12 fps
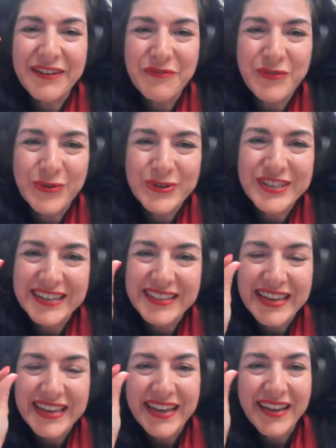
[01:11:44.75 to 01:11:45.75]

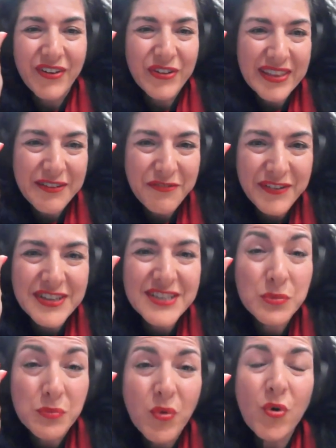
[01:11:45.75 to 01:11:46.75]
unfortunately only a very
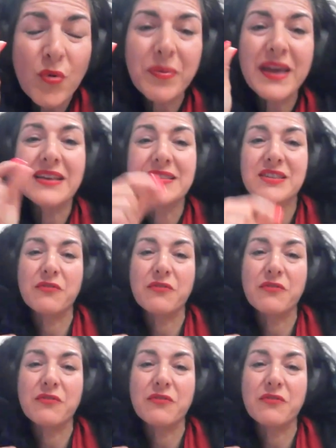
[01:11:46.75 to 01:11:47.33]
small piece